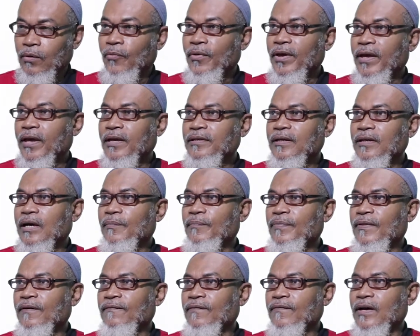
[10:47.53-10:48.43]
We are getting
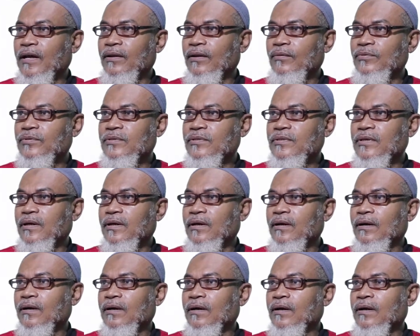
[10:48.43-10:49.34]
up the values
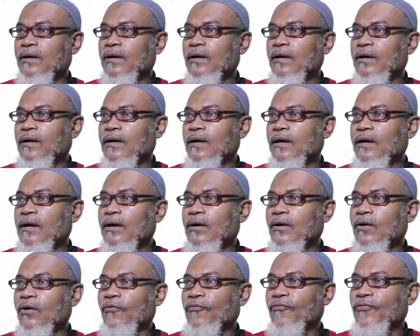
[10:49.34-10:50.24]

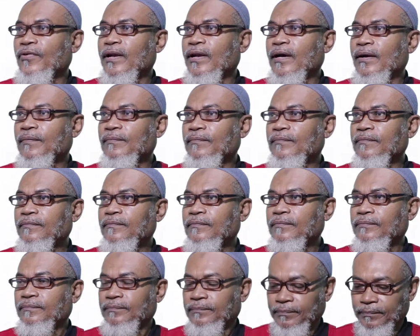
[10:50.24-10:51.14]
of num,